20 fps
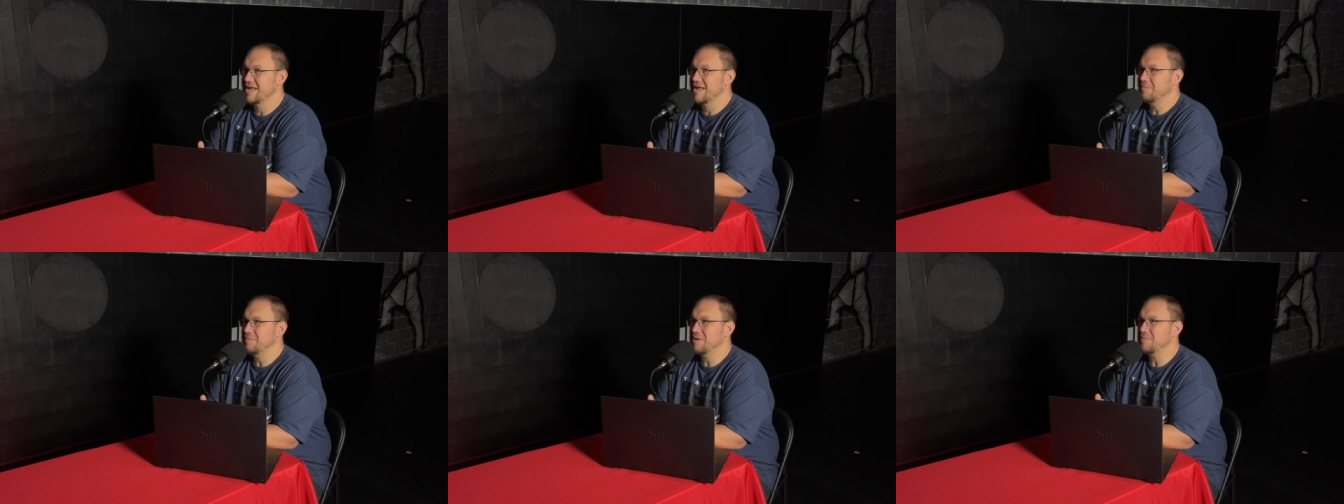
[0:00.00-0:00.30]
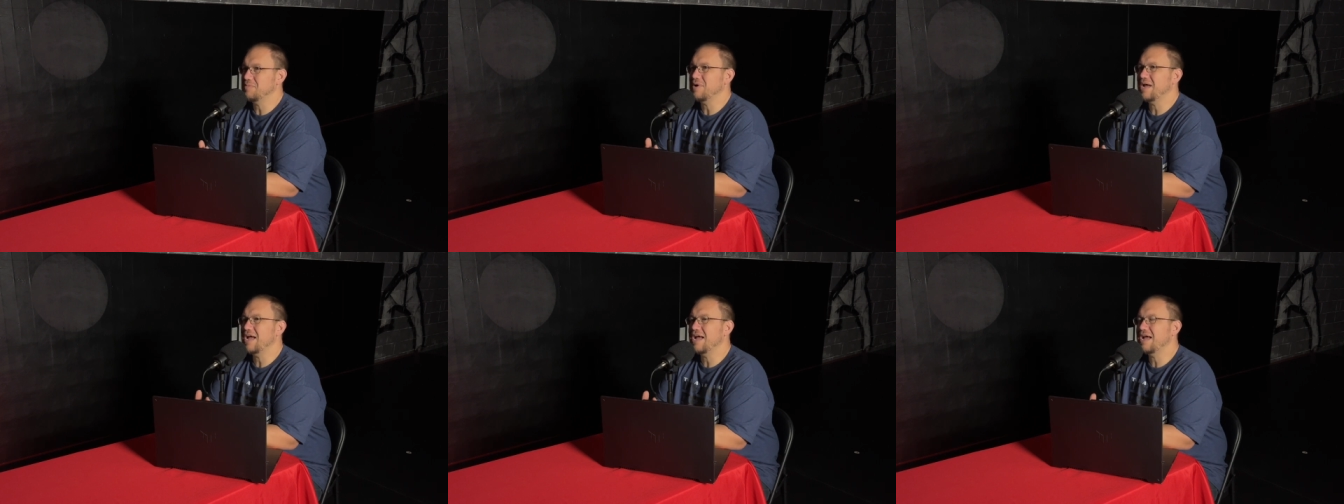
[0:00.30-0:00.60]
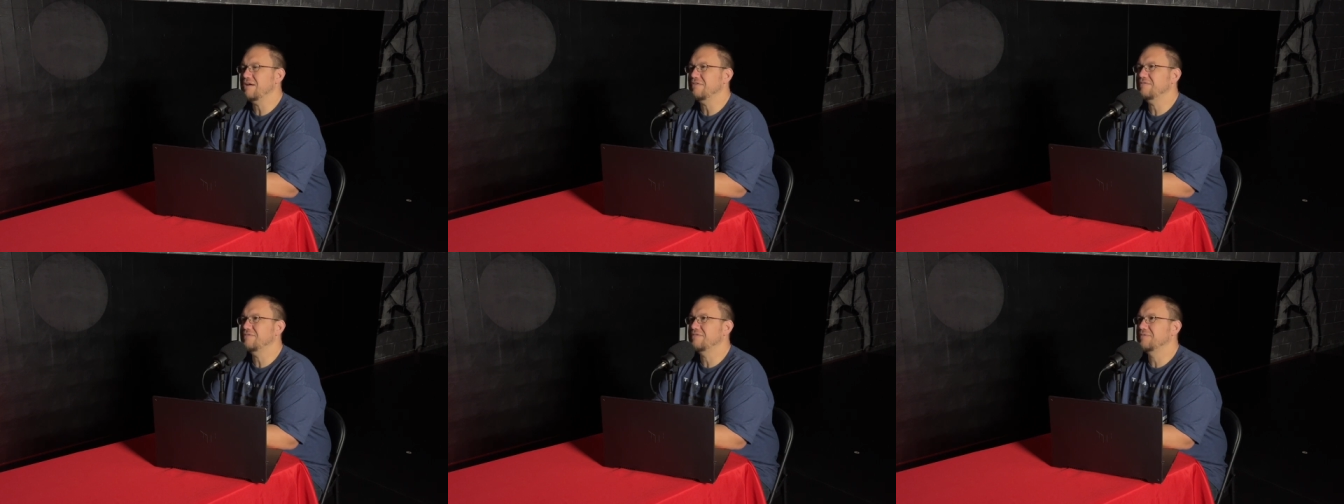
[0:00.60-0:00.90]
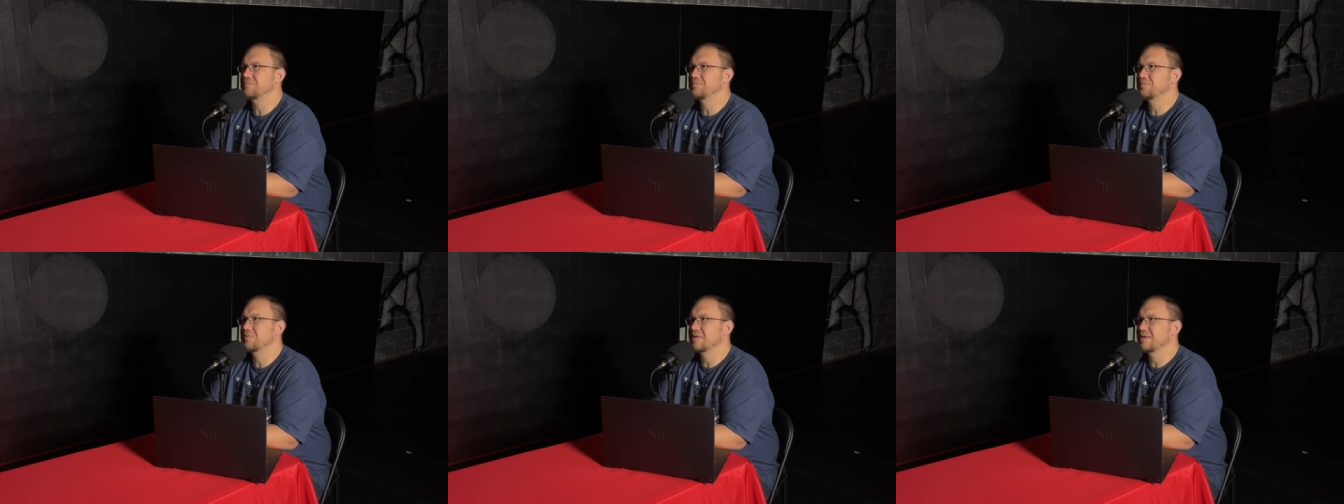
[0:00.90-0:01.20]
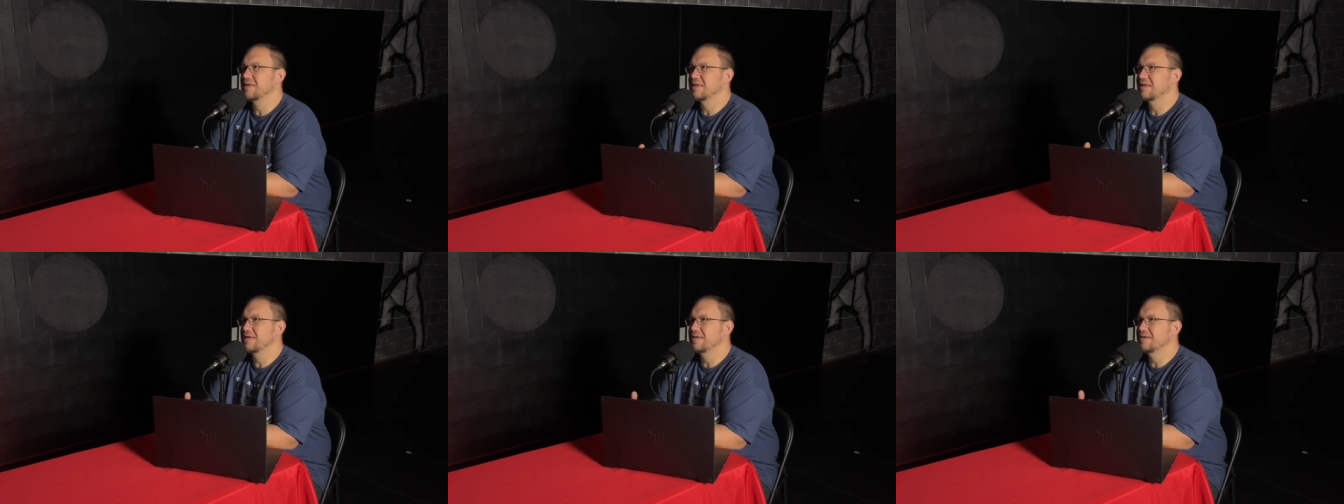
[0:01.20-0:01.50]
People have
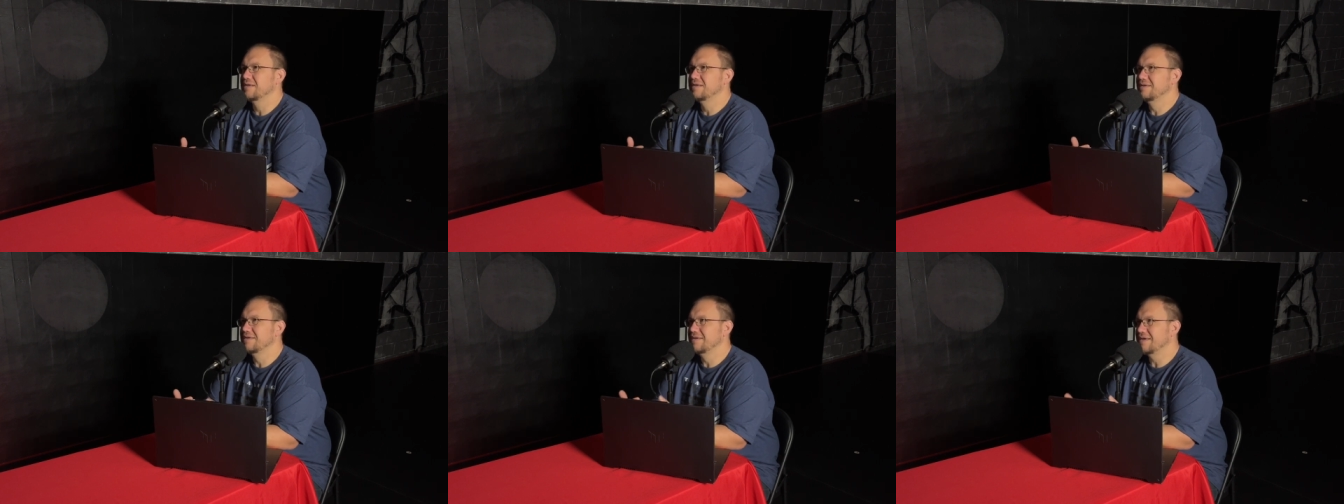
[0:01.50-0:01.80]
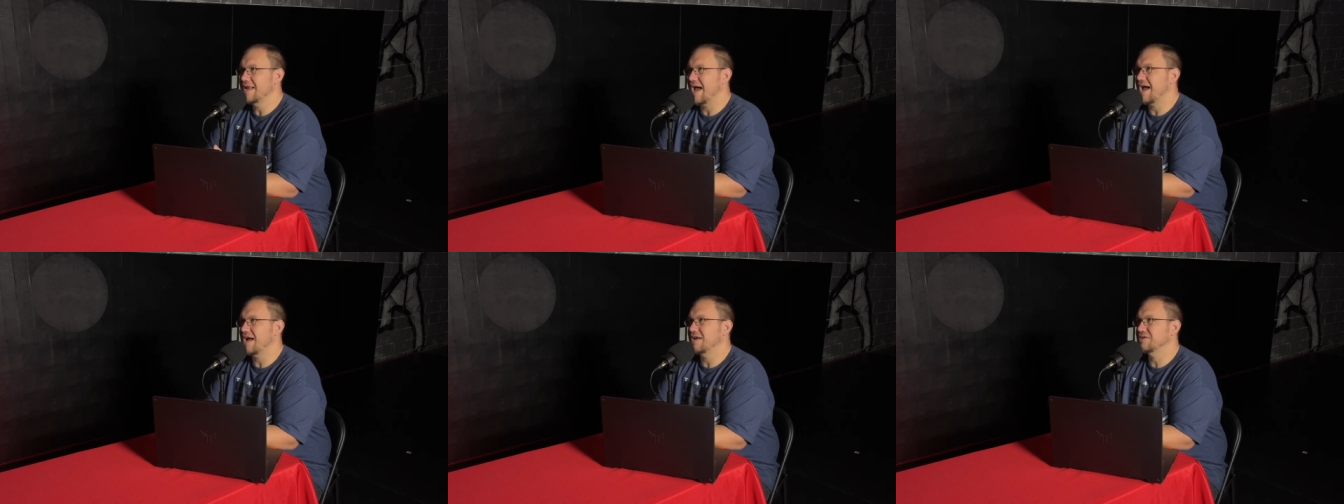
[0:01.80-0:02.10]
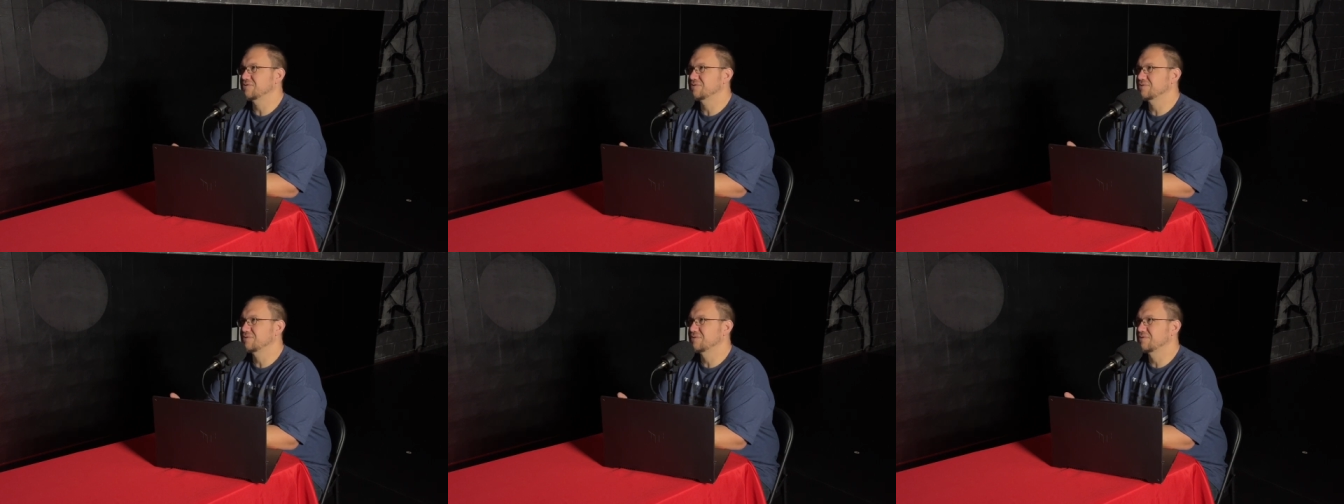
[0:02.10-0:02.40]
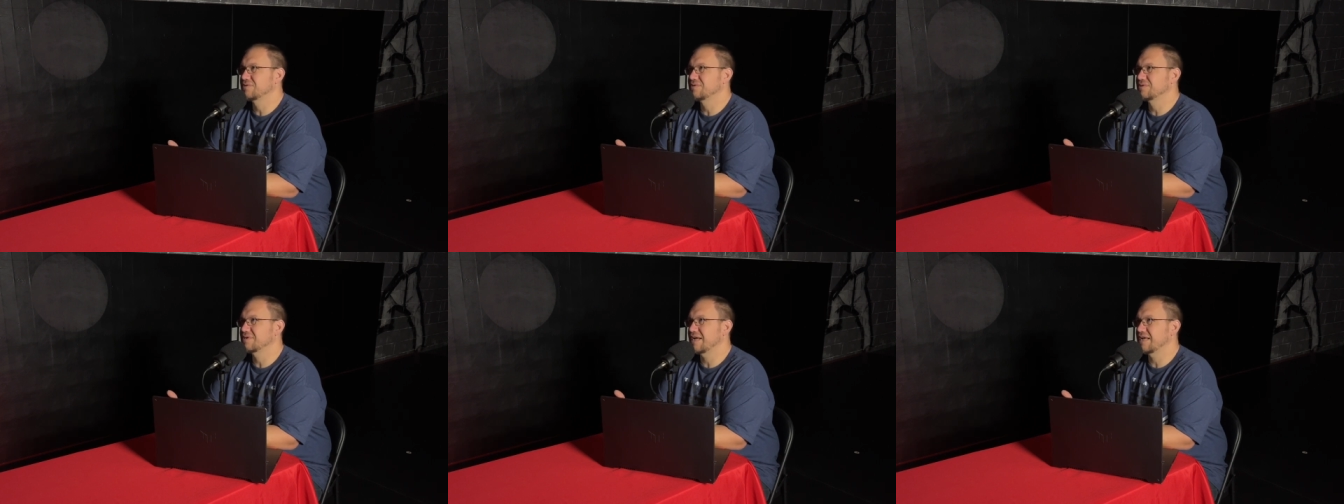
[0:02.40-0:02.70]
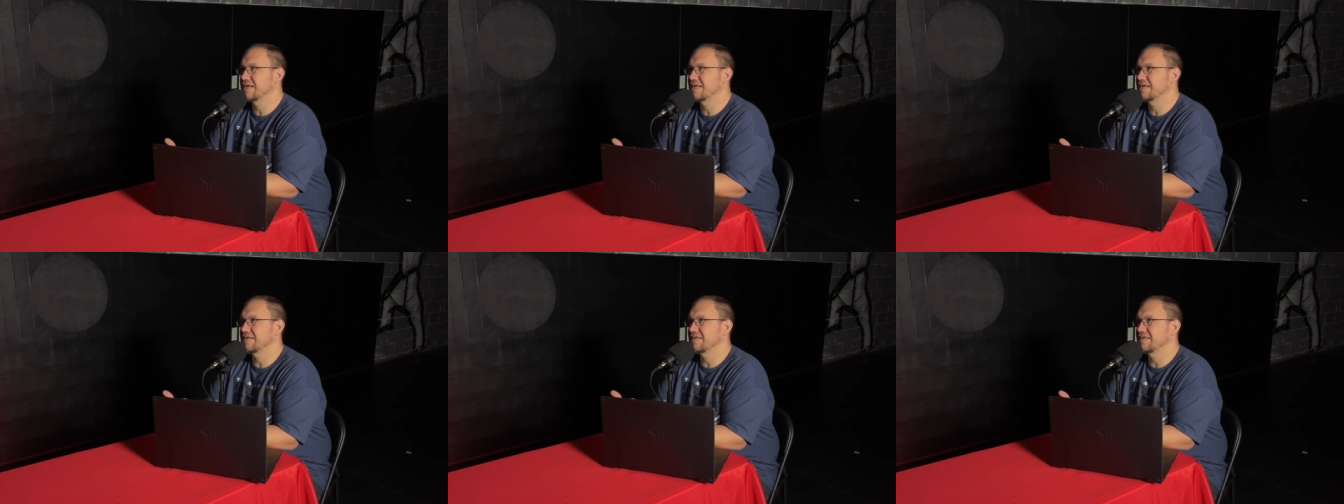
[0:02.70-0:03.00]
natural
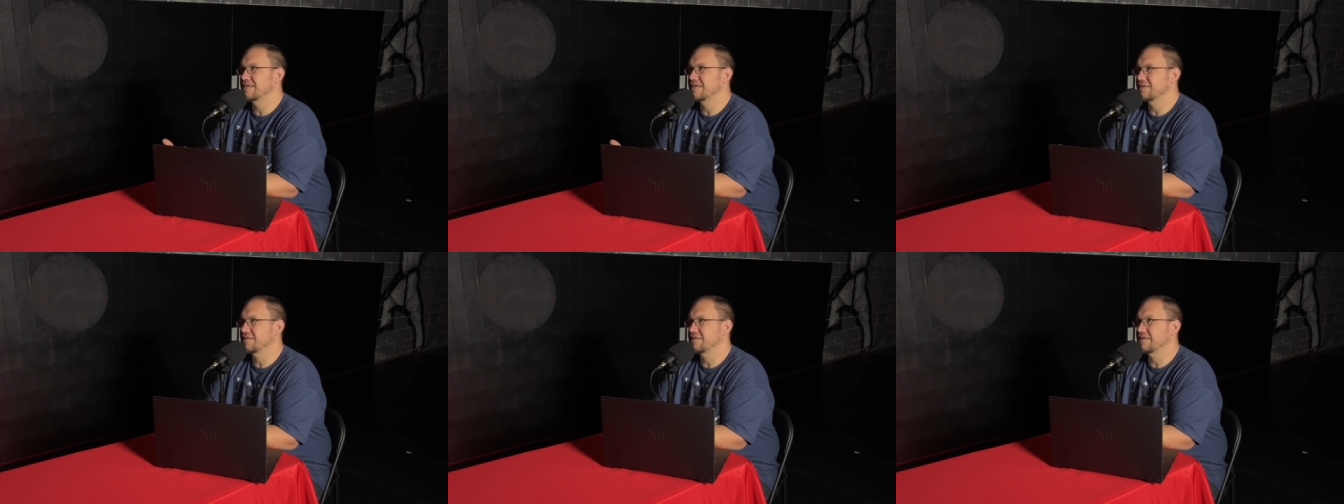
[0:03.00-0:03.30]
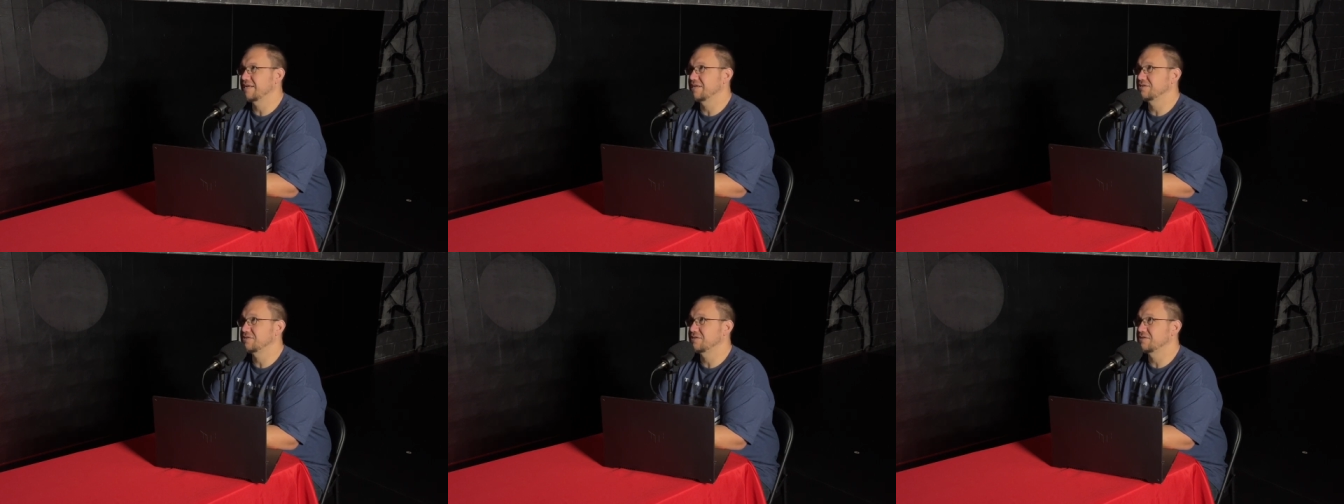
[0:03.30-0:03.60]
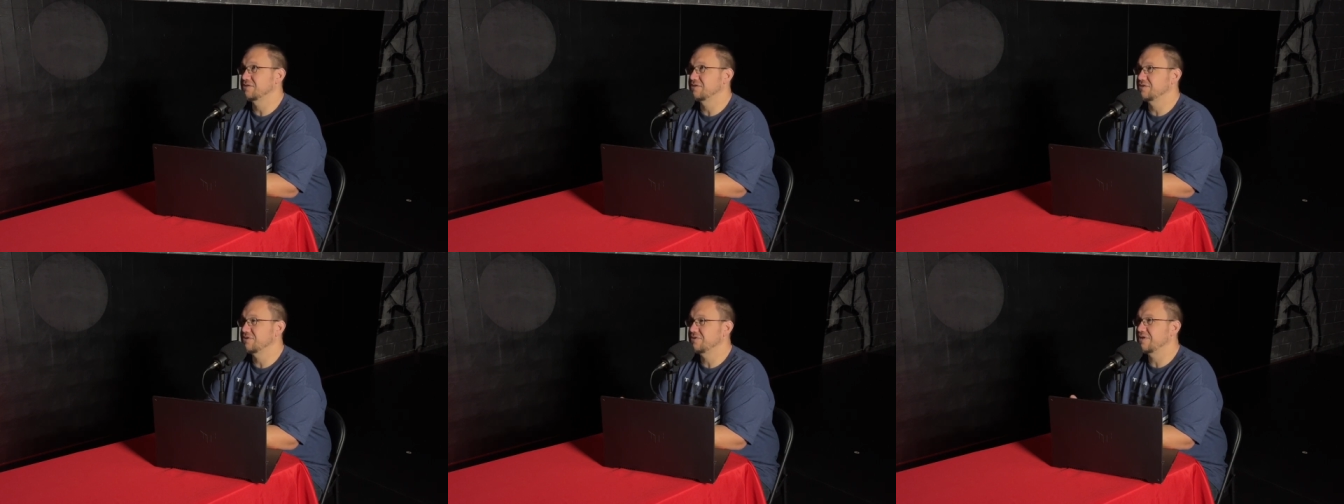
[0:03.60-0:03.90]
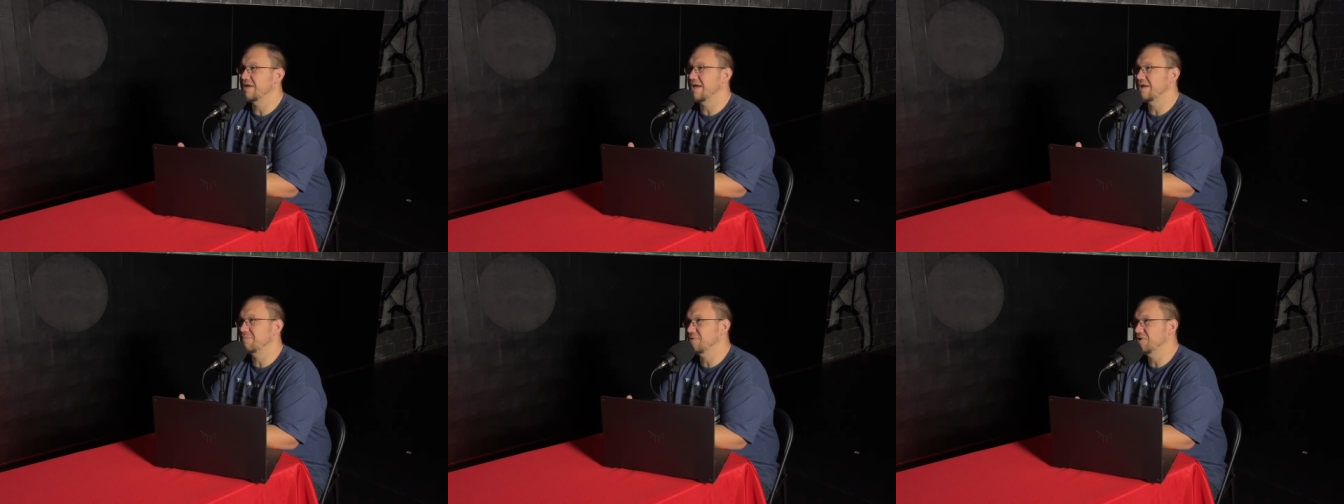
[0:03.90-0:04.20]
kind of inclinations to do that,